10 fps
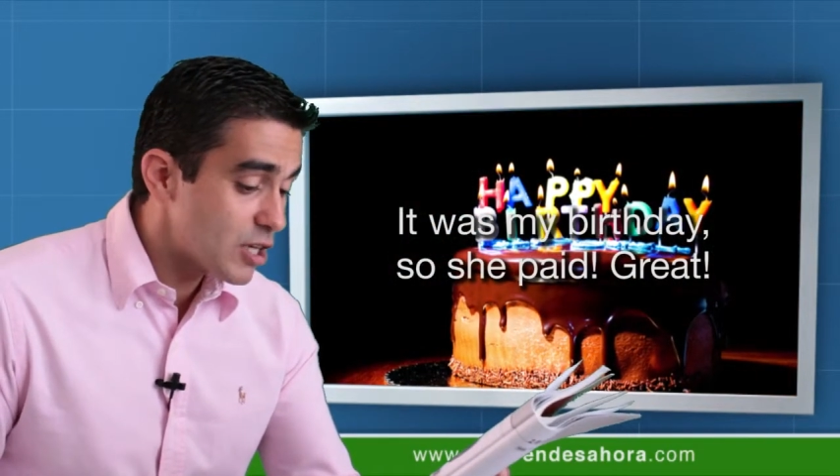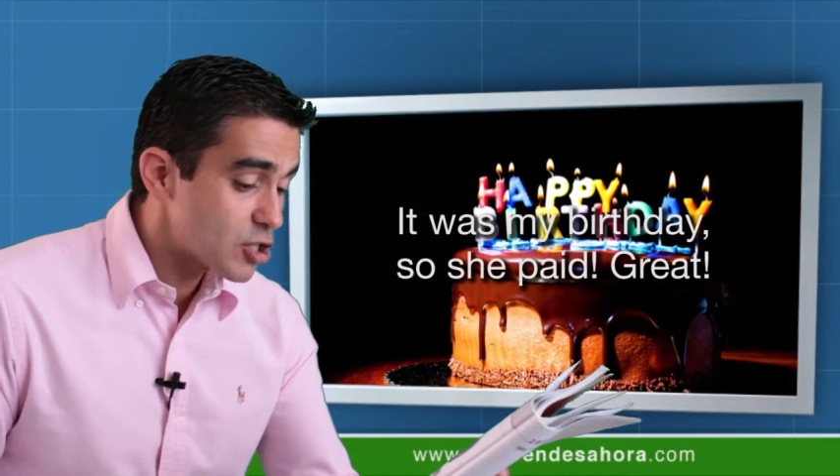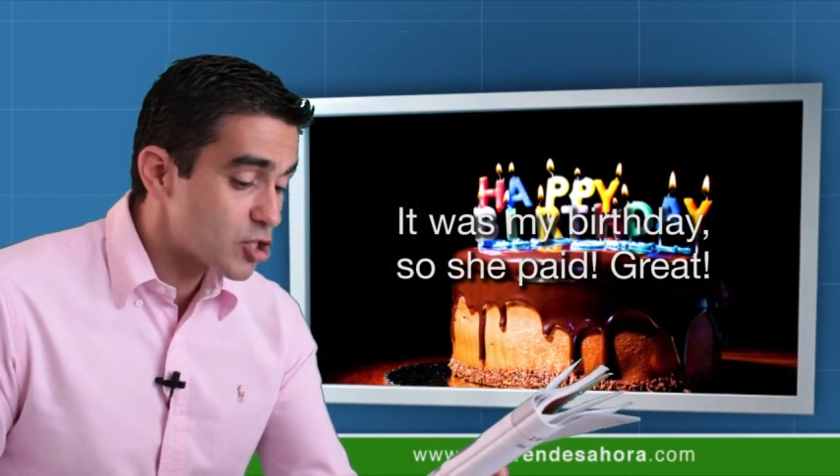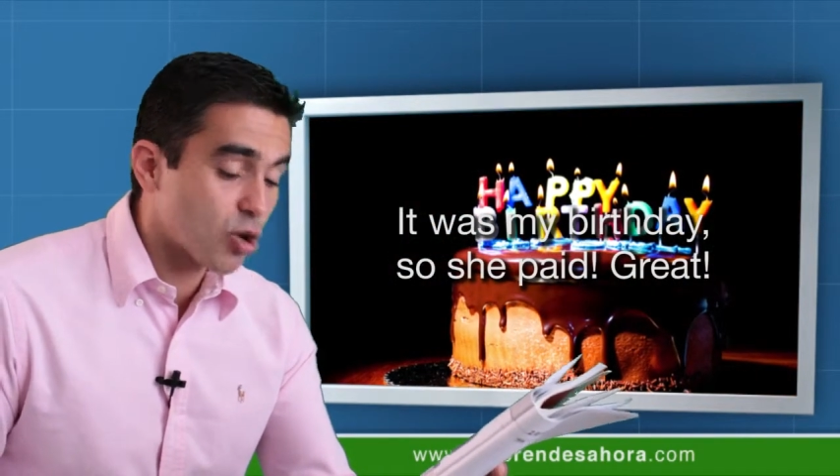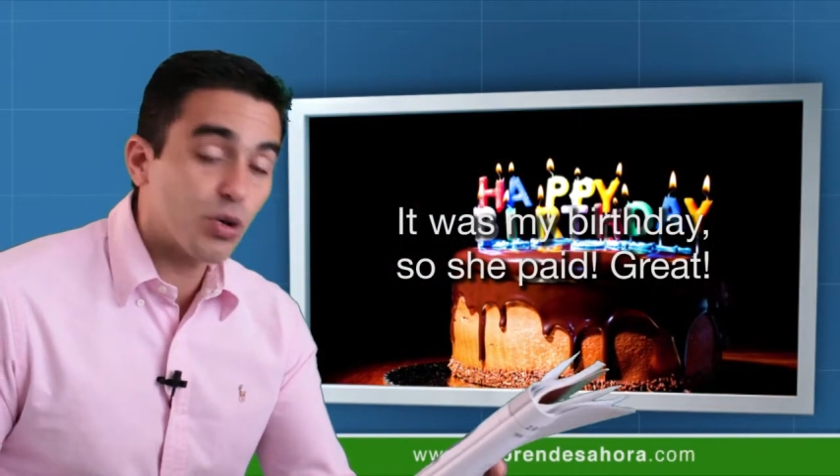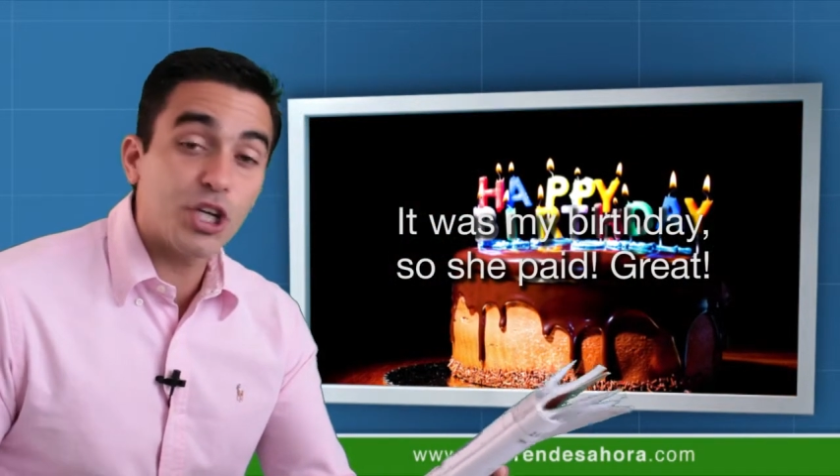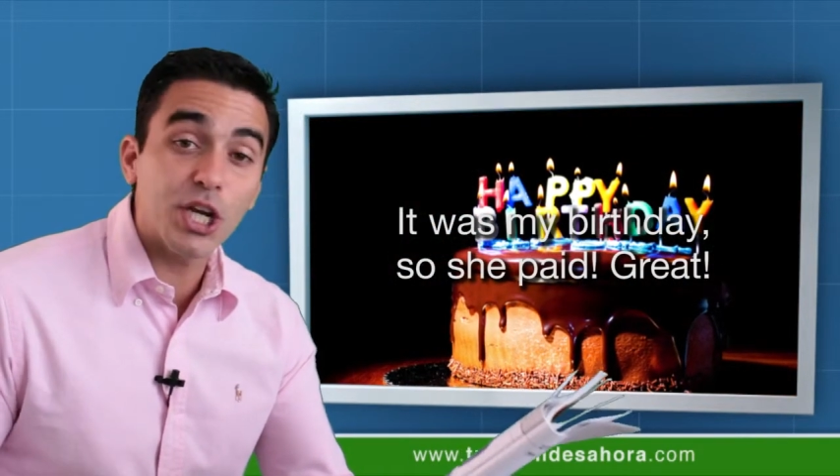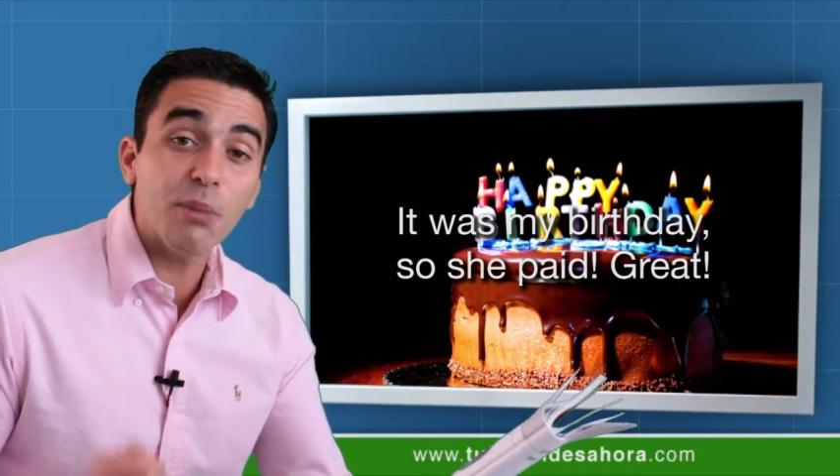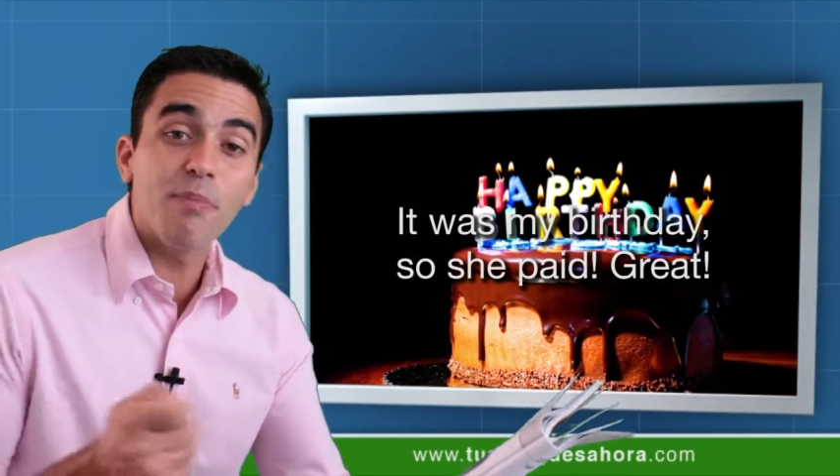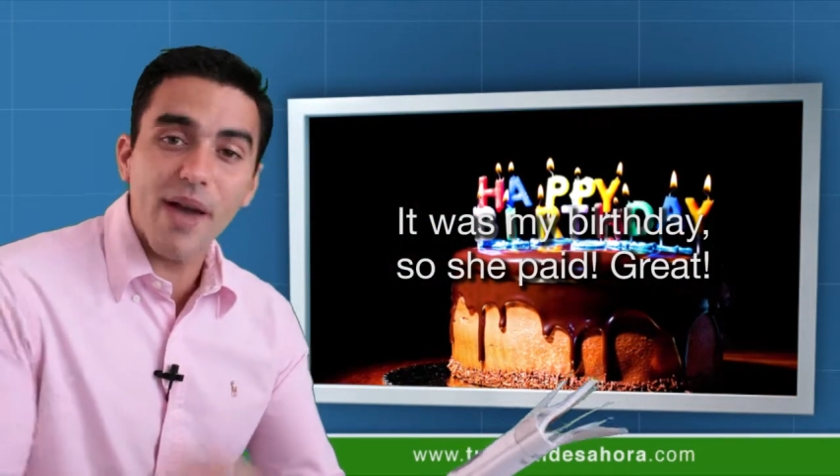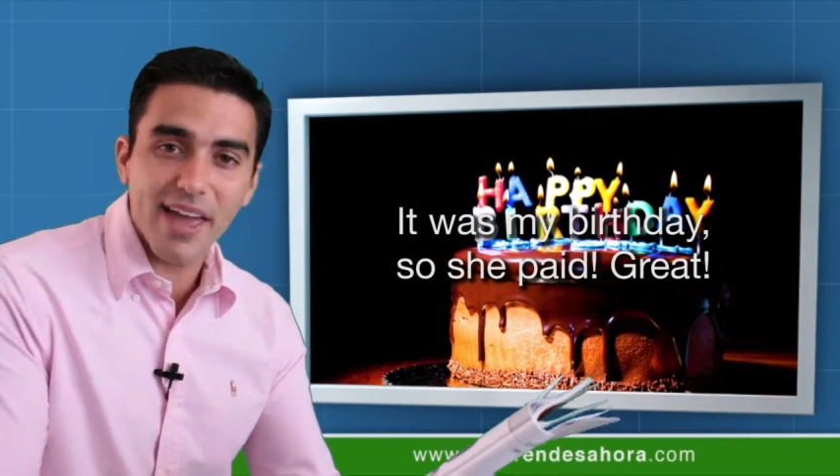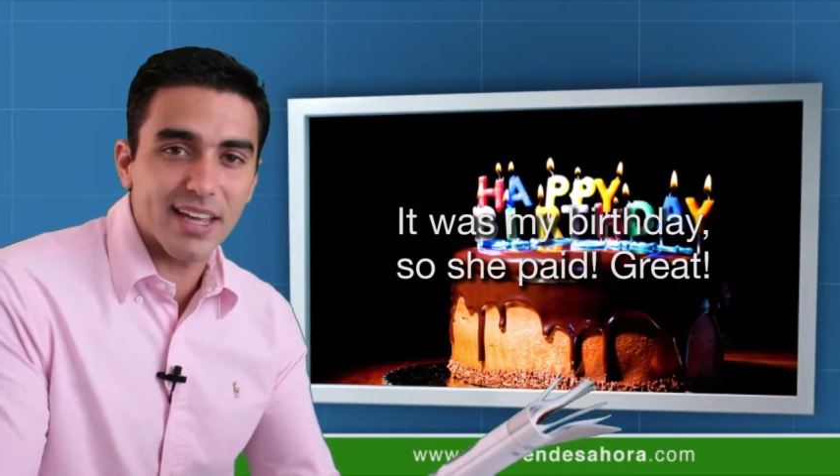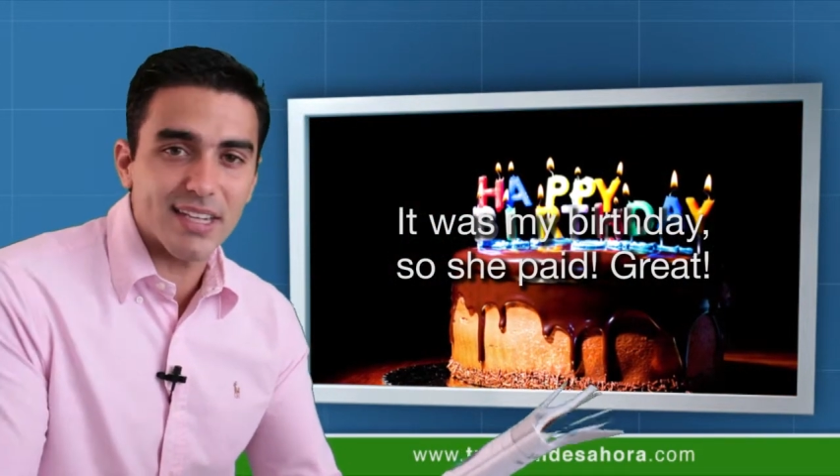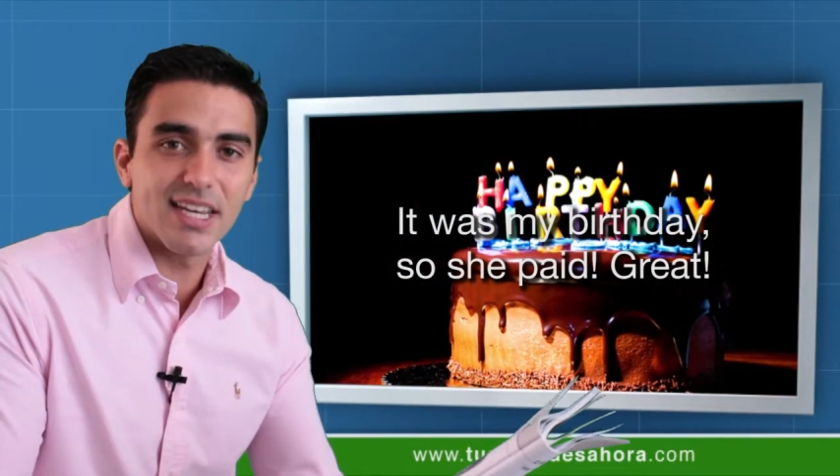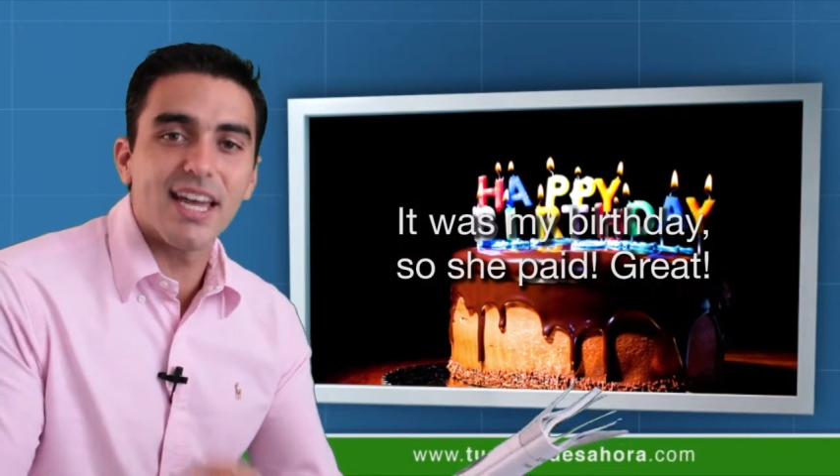so she
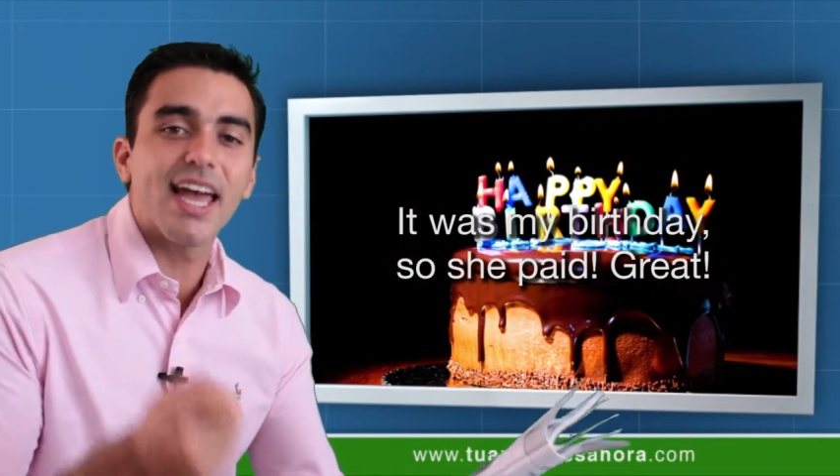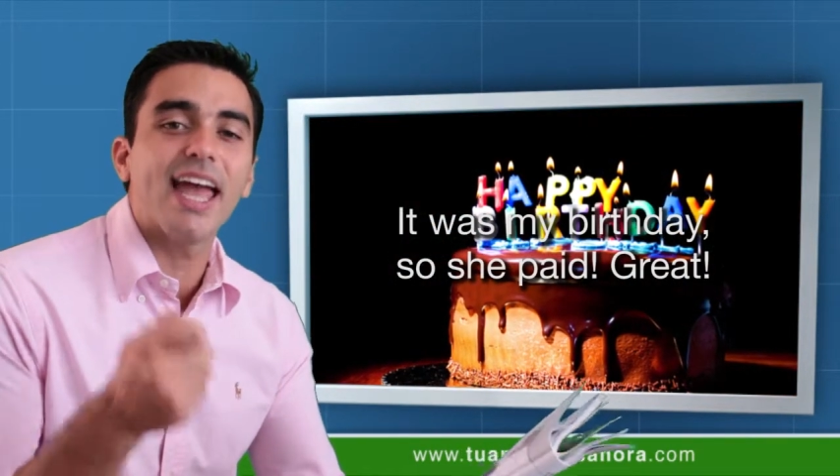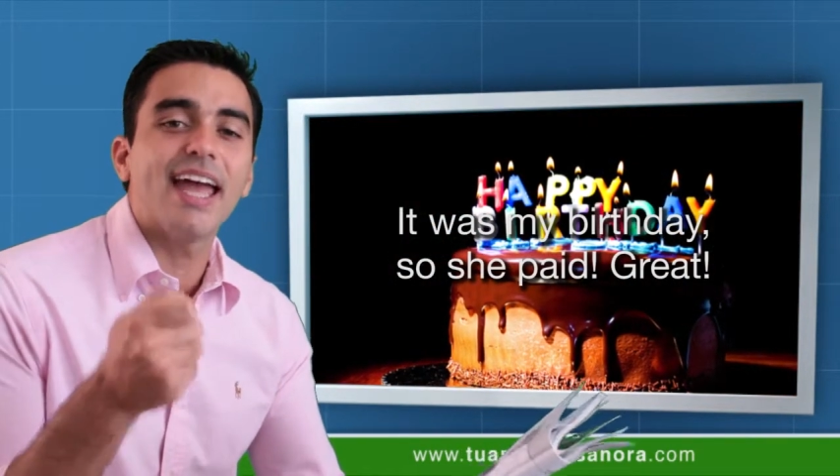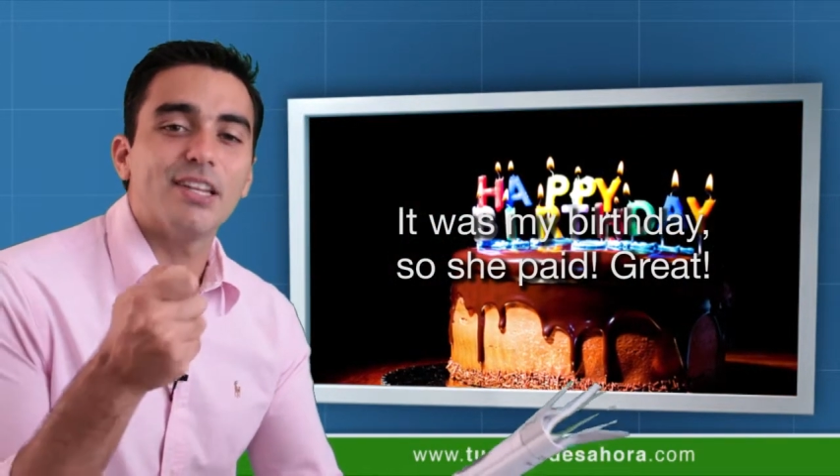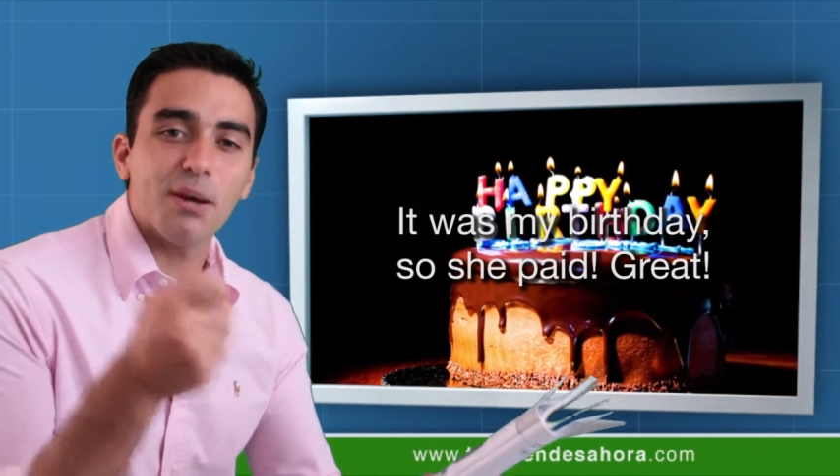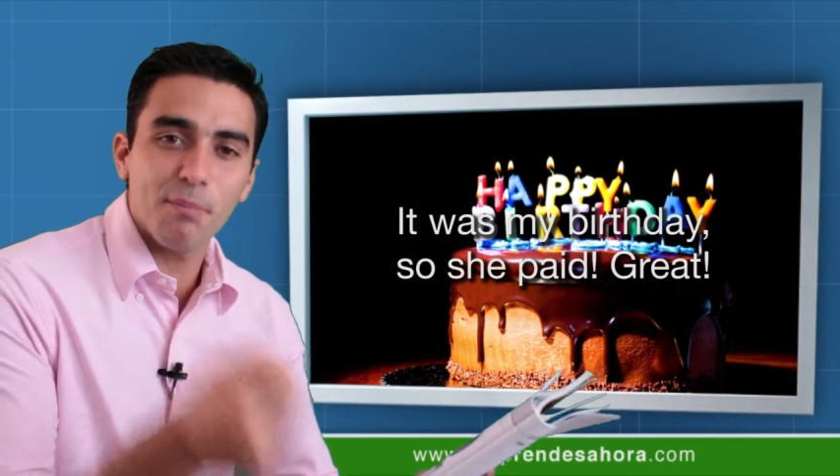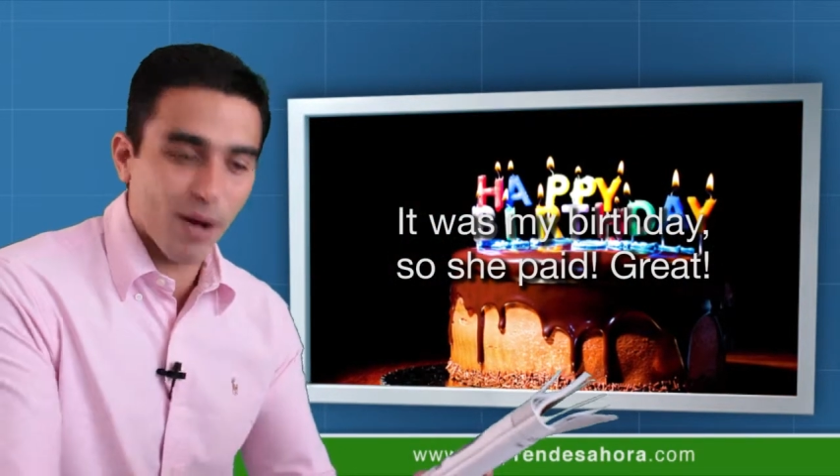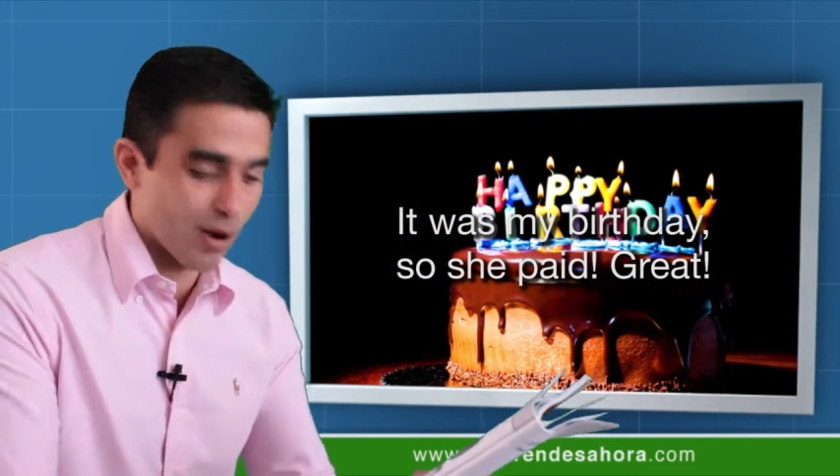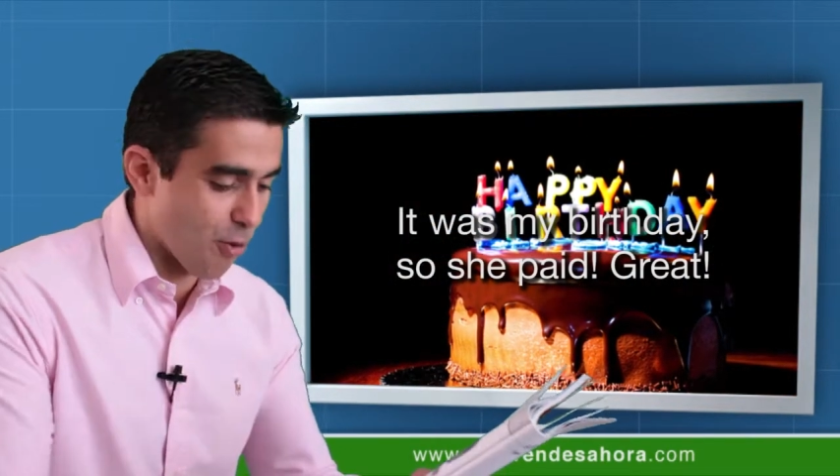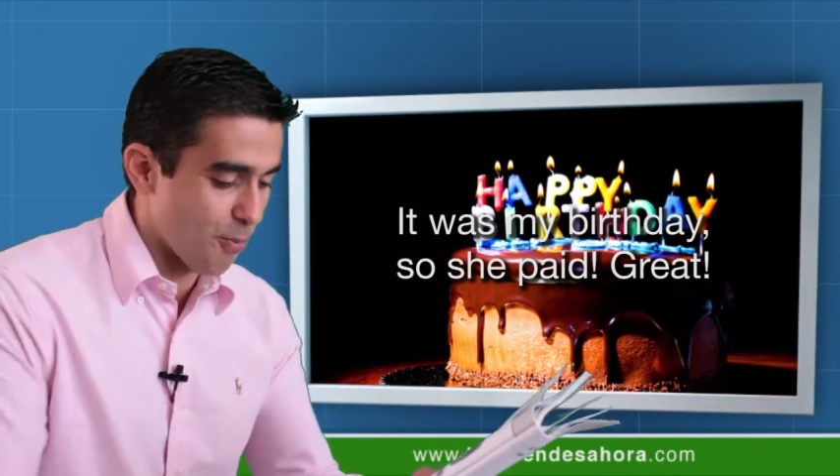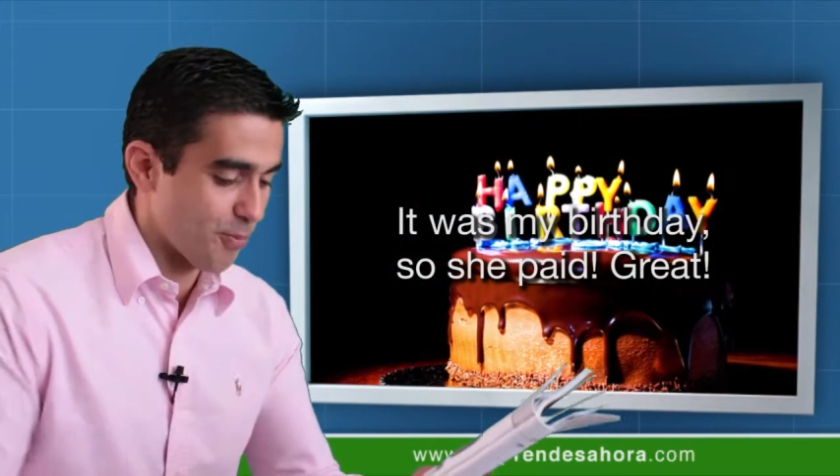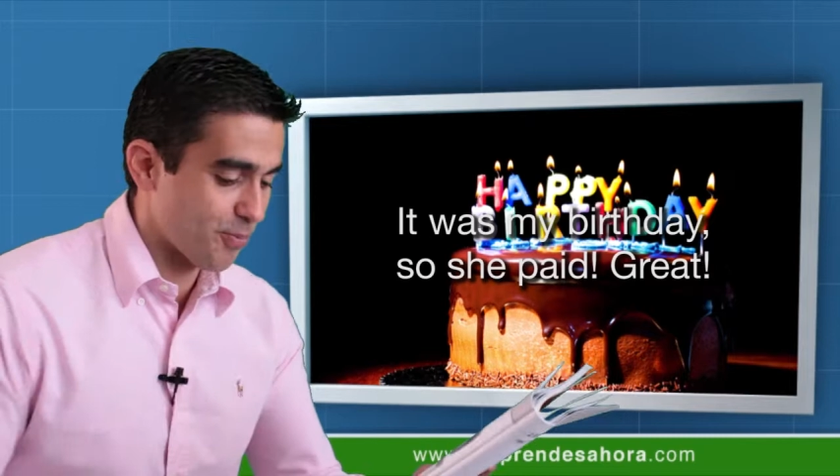paid. Ella pagó.